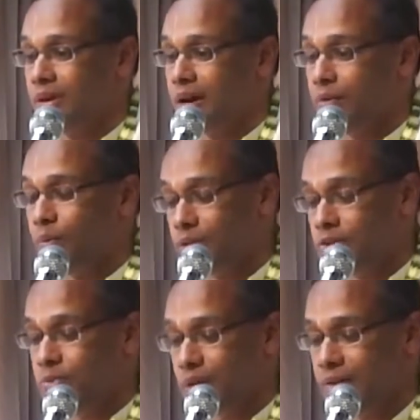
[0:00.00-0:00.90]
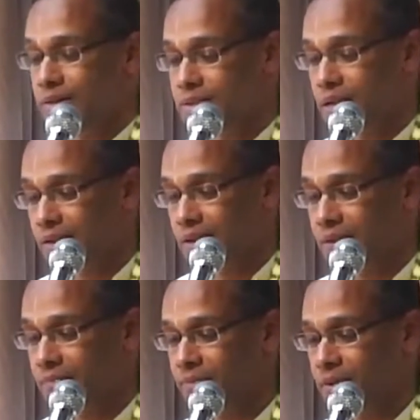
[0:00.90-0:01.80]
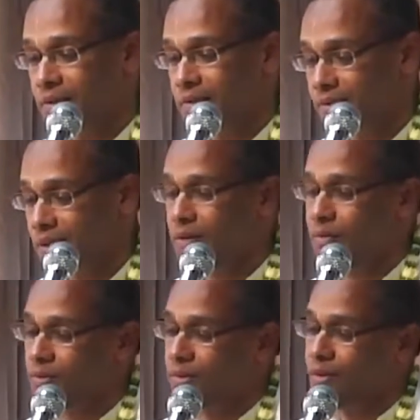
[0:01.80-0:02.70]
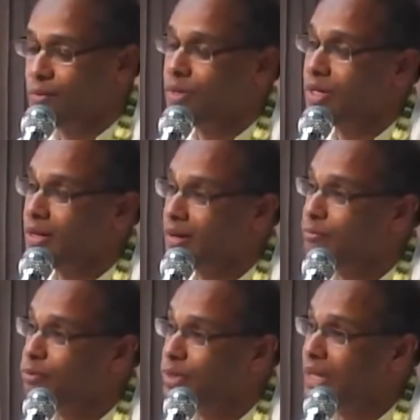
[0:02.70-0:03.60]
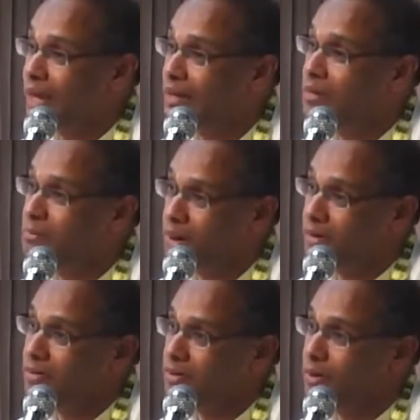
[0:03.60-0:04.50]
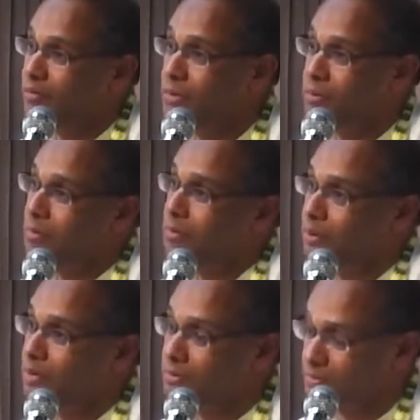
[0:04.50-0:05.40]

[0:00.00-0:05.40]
And once we understand that, then we can come to the ending part of the purport.